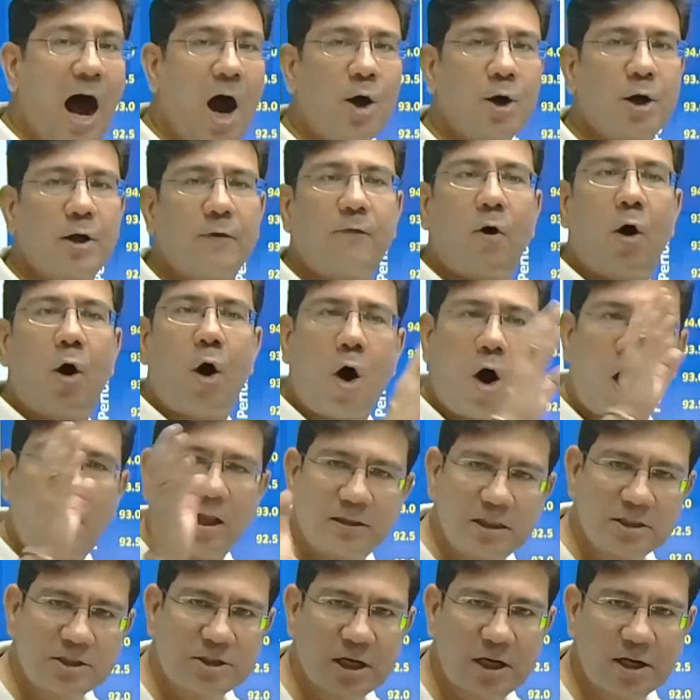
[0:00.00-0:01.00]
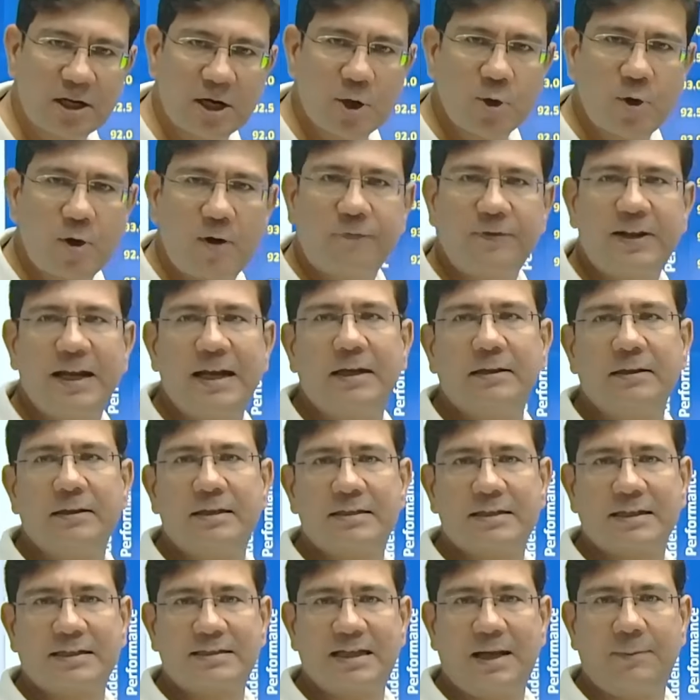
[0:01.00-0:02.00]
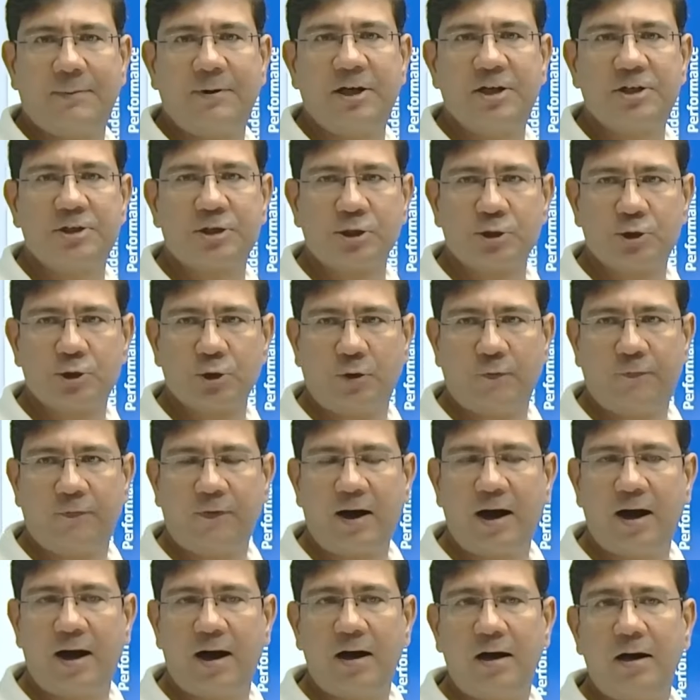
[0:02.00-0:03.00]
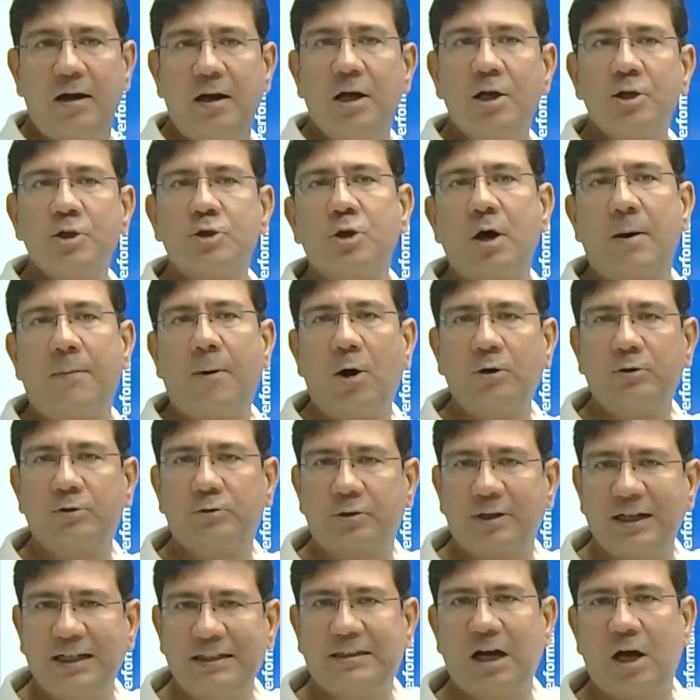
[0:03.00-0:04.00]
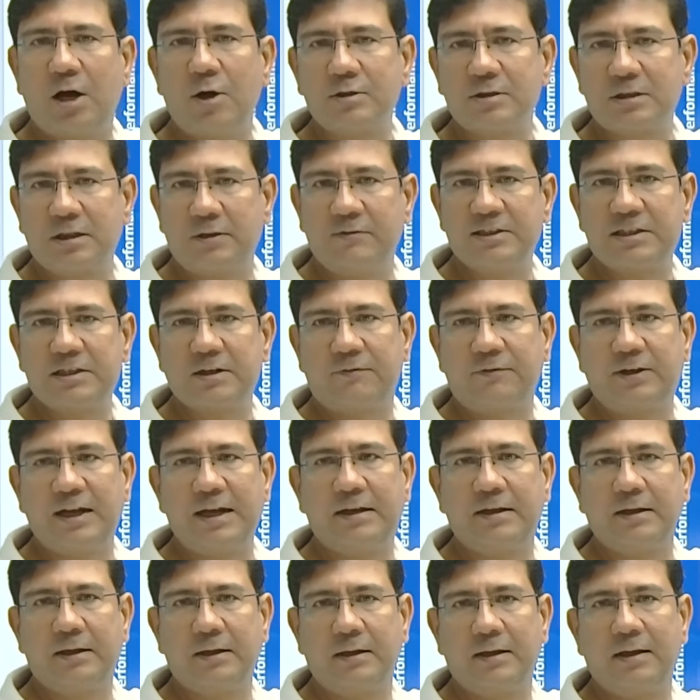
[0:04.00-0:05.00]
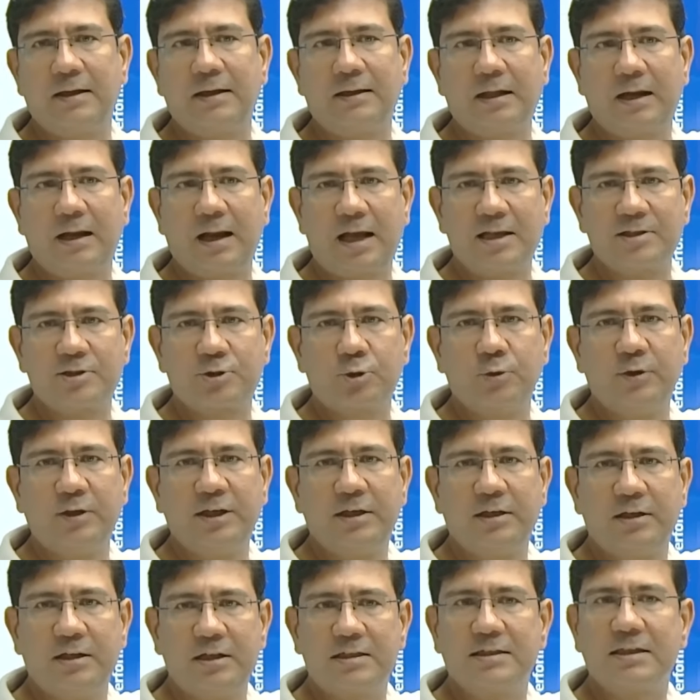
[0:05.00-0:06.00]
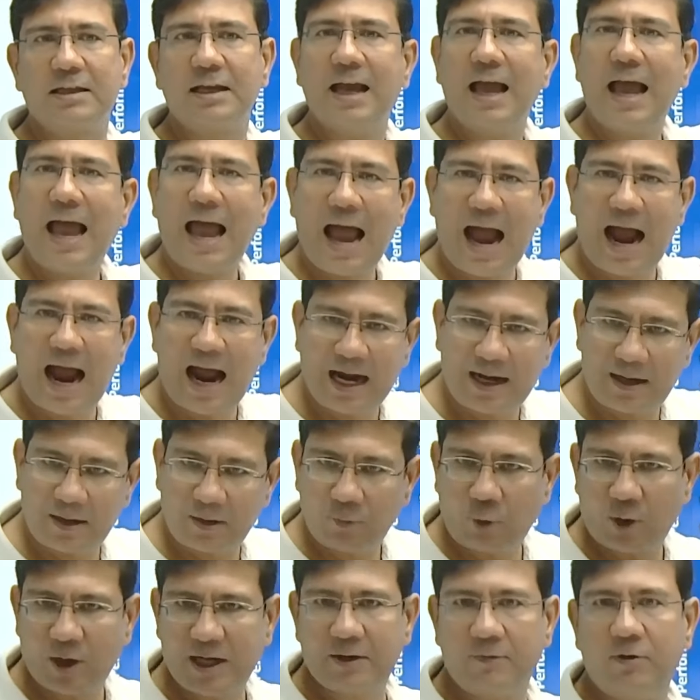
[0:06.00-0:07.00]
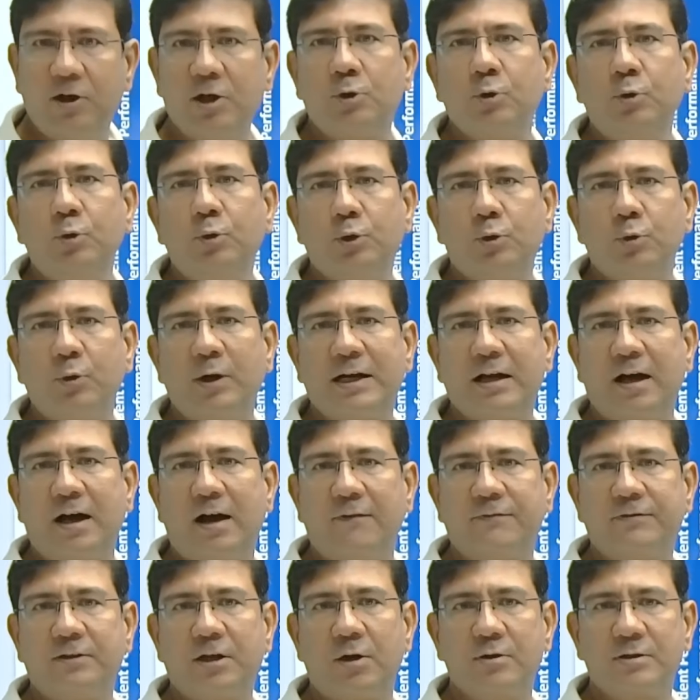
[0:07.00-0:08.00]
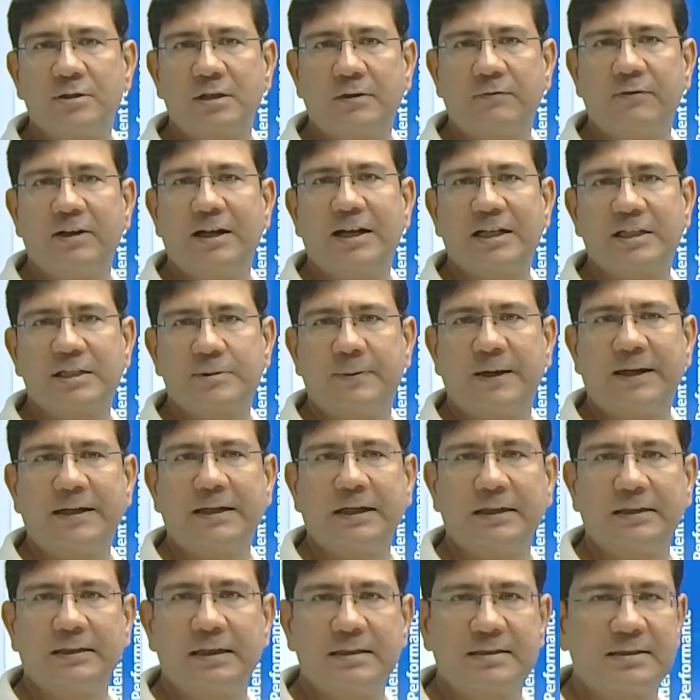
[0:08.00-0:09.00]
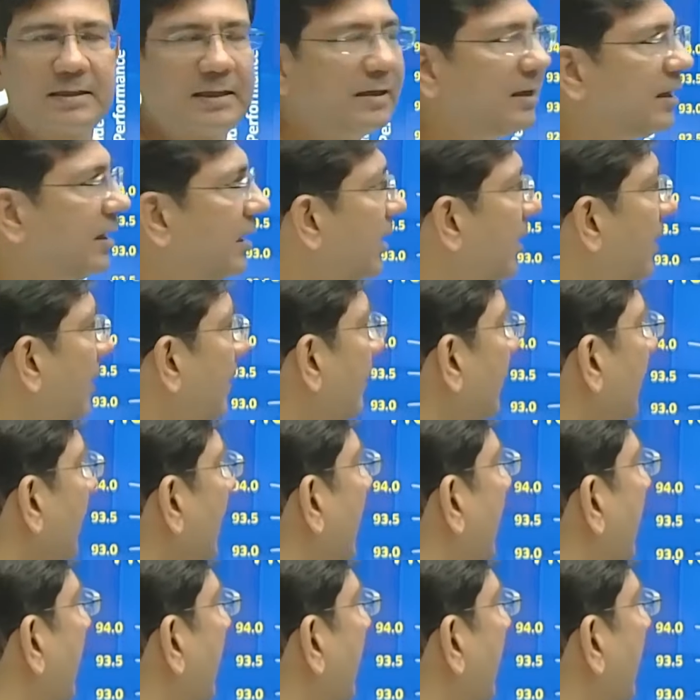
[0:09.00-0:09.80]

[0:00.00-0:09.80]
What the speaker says: out of all the children who have taken this examination so far, so about 3,000 which have taken in the last 2 years and whatever 2,500 we are expecting this year,